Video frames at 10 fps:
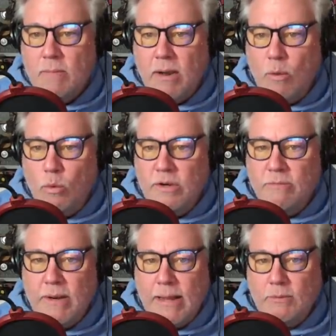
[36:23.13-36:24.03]
but I wouldn't
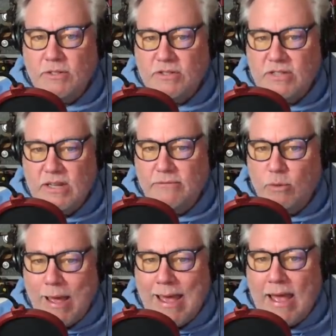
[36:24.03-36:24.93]
have been able to see if
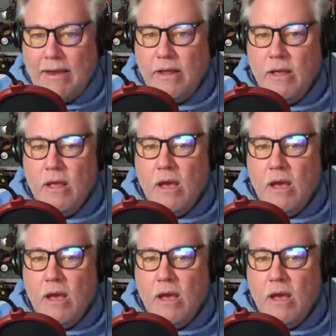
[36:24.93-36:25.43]
you had.